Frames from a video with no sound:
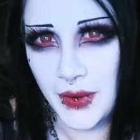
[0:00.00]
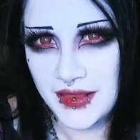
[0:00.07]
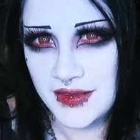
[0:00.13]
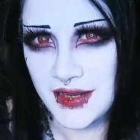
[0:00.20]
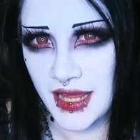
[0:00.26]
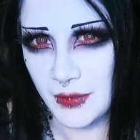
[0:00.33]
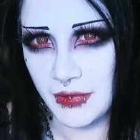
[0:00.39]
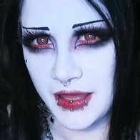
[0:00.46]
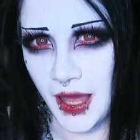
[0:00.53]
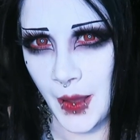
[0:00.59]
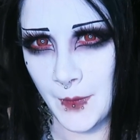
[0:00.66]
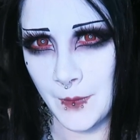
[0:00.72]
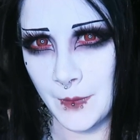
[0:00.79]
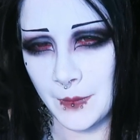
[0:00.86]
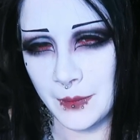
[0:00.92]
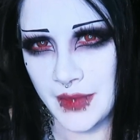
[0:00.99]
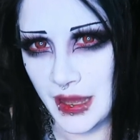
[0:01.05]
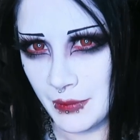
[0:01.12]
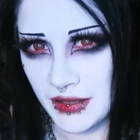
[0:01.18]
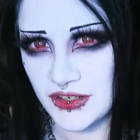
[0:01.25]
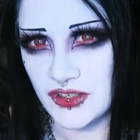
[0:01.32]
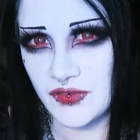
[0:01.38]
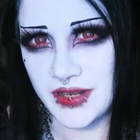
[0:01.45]
When did I become that
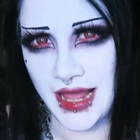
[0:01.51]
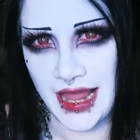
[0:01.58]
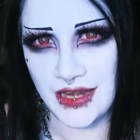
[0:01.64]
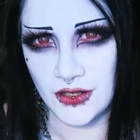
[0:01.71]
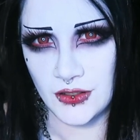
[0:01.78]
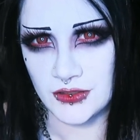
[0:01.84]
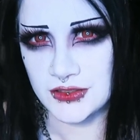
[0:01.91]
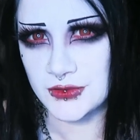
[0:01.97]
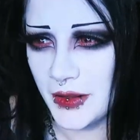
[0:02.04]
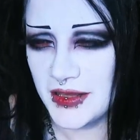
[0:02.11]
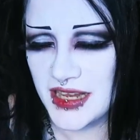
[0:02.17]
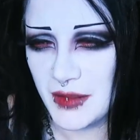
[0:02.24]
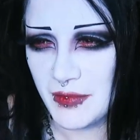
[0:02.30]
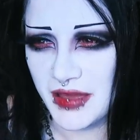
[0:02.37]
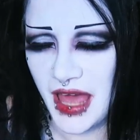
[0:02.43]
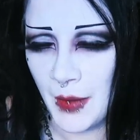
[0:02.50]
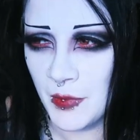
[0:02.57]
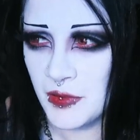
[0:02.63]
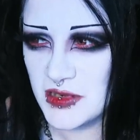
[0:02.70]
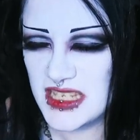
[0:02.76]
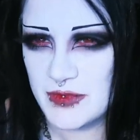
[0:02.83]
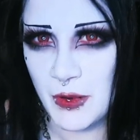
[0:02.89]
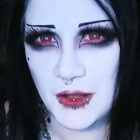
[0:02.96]
much of an adult? When did I become a
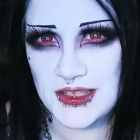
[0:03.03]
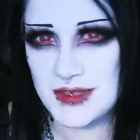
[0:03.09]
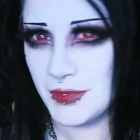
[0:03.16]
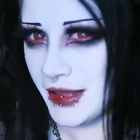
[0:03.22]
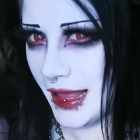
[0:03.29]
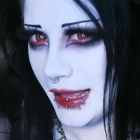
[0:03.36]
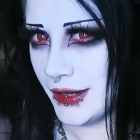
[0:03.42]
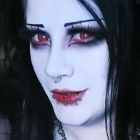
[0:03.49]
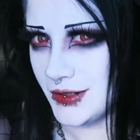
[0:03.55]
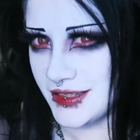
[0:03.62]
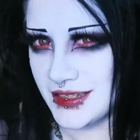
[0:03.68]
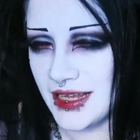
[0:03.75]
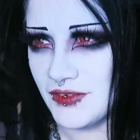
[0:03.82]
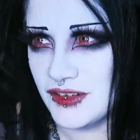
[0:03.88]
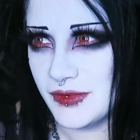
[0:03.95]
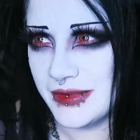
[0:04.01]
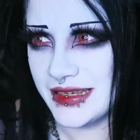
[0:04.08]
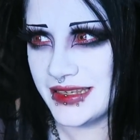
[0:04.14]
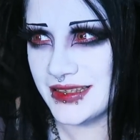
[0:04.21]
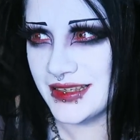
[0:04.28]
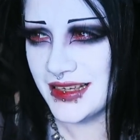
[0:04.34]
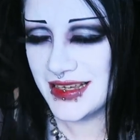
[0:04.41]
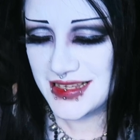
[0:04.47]
responsible adult enough to
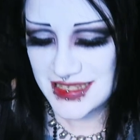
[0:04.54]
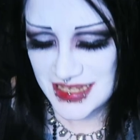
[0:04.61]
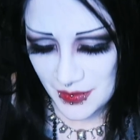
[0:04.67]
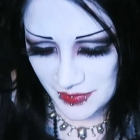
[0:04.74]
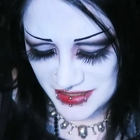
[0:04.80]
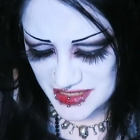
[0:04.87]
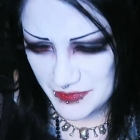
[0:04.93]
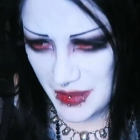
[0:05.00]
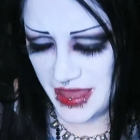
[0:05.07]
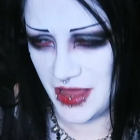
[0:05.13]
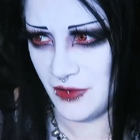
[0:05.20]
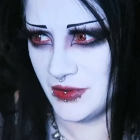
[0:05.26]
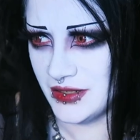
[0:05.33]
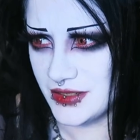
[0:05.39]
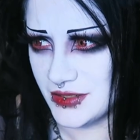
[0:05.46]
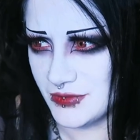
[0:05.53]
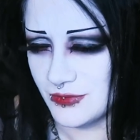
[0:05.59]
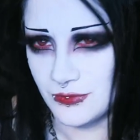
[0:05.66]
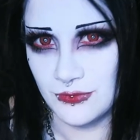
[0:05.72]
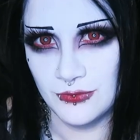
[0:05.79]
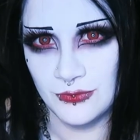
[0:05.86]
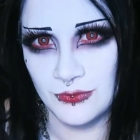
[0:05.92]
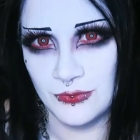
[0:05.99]
be somebody's parent?
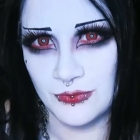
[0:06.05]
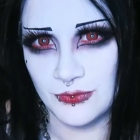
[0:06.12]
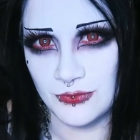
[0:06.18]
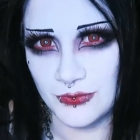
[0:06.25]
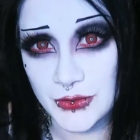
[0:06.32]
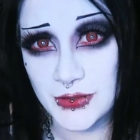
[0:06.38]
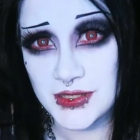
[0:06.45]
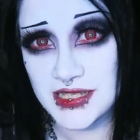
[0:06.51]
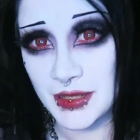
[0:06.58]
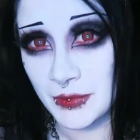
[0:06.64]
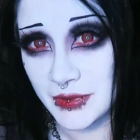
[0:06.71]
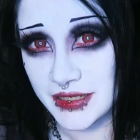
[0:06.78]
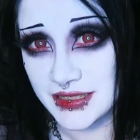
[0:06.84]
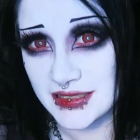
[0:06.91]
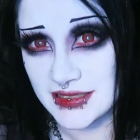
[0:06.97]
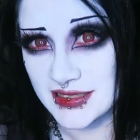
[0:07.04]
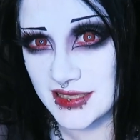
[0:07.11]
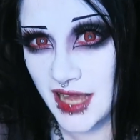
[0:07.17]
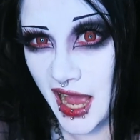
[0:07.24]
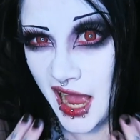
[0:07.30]
Two somebody's.